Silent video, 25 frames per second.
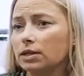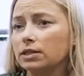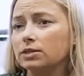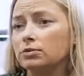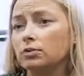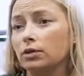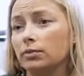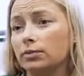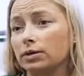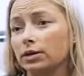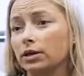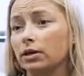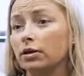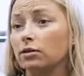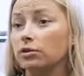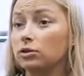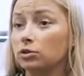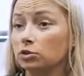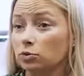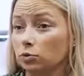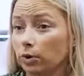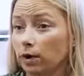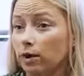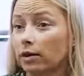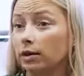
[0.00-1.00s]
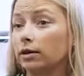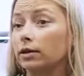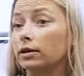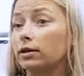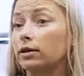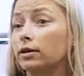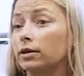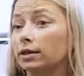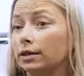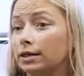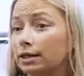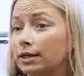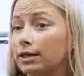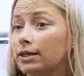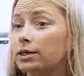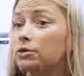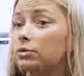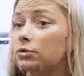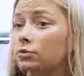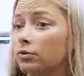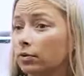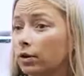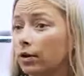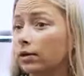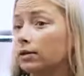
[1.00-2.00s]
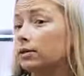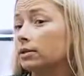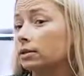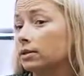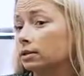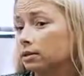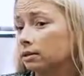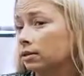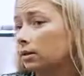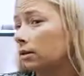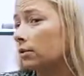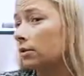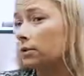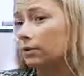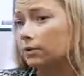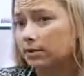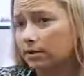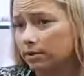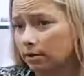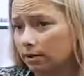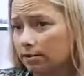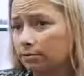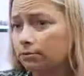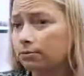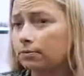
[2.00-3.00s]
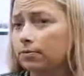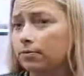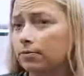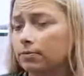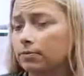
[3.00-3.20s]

that's why we get our swelling and heat and redness and all that stuff.